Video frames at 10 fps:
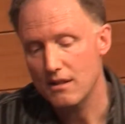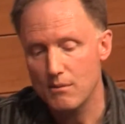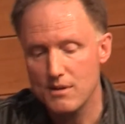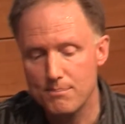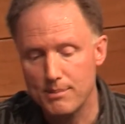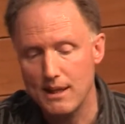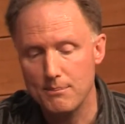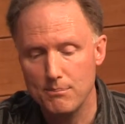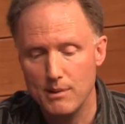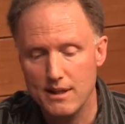there was
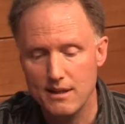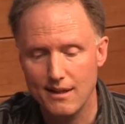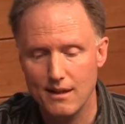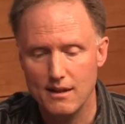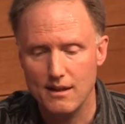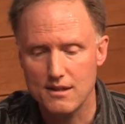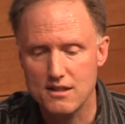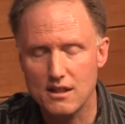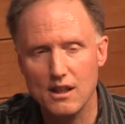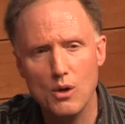probably a
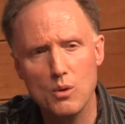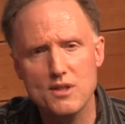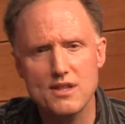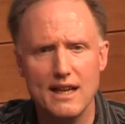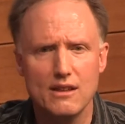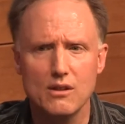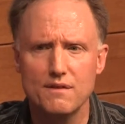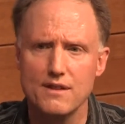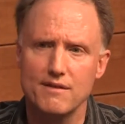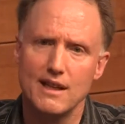slow cycle
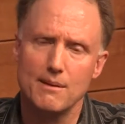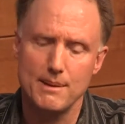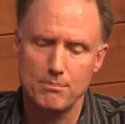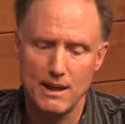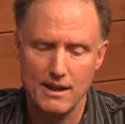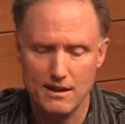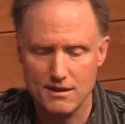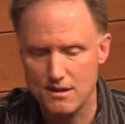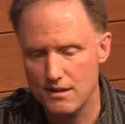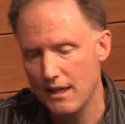for developing
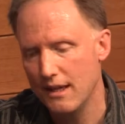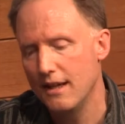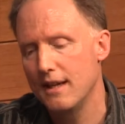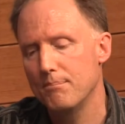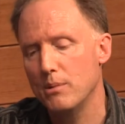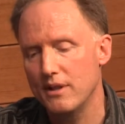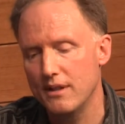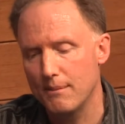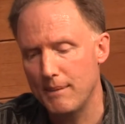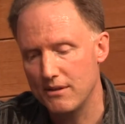products and
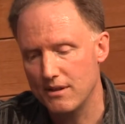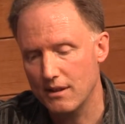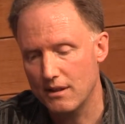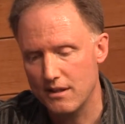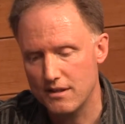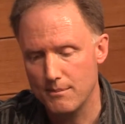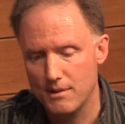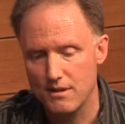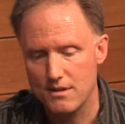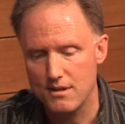putting them out to the
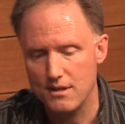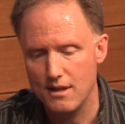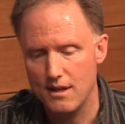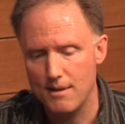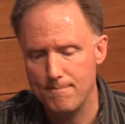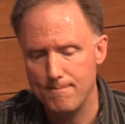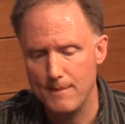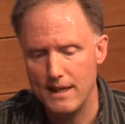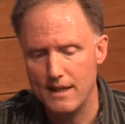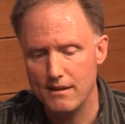customers.
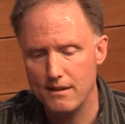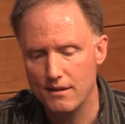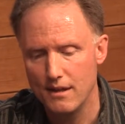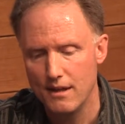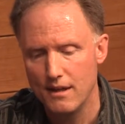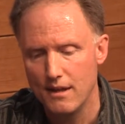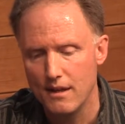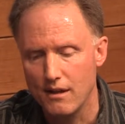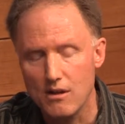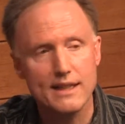And
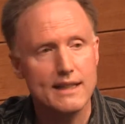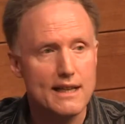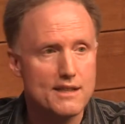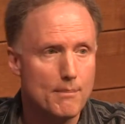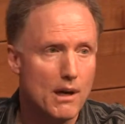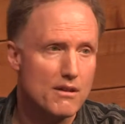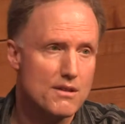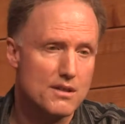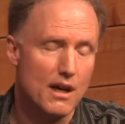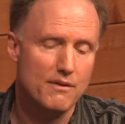the RDK is a
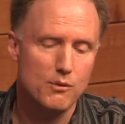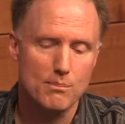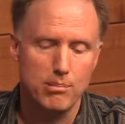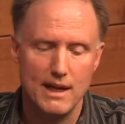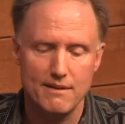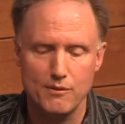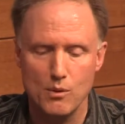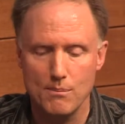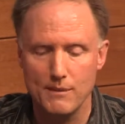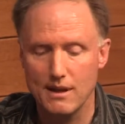modern software
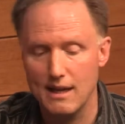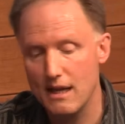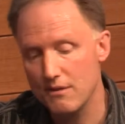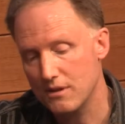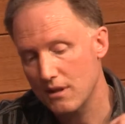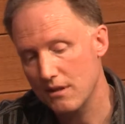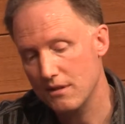platform that allows